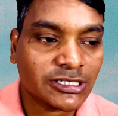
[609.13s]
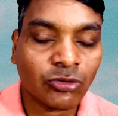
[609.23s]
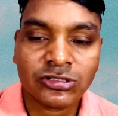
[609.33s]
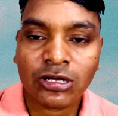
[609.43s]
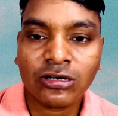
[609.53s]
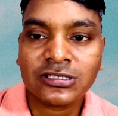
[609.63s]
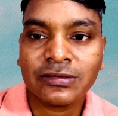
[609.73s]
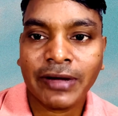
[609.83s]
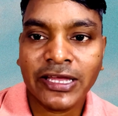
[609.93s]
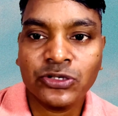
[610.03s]
sound songs
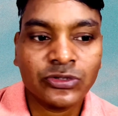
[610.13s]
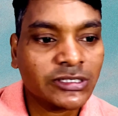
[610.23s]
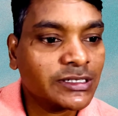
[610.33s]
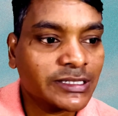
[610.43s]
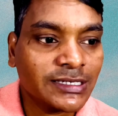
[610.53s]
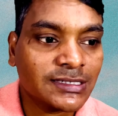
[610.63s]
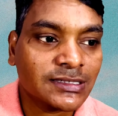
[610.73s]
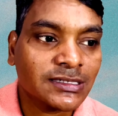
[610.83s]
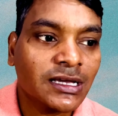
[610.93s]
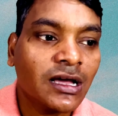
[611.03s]
by using this